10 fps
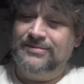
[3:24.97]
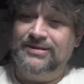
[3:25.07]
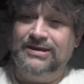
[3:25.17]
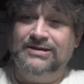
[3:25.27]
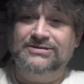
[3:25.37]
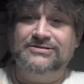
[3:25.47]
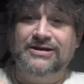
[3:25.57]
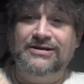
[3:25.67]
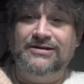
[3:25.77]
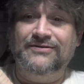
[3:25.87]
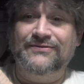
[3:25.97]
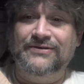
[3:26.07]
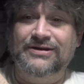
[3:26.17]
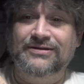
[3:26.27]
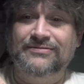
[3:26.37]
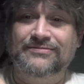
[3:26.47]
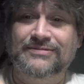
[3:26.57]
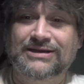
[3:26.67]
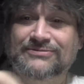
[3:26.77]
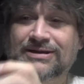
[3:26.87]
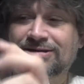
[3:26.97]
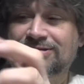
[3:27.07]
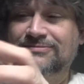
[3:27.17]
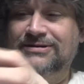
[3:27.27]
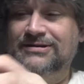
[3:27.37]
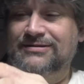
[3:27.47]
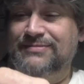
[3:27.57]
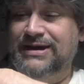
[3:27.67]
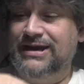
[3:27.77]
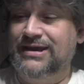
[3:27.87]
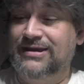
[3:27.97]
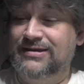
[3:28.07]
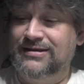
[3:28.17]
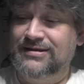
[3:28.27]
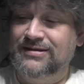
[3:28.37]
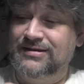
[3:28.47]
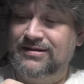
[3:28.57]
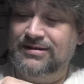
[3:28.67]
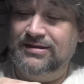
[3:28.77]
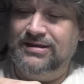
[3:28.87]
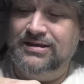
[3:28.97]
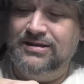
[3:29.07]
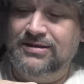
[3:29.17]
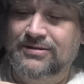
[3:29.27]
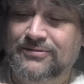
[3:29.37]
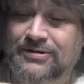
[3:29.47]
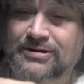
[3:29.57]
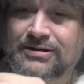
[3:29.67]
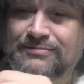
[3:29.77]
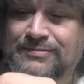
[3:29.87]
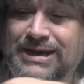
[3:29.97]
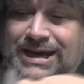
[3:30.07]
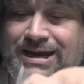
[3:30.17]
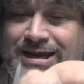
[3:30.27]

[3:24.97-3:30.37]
Got a screen on the front as well as the one on the back. One on the back.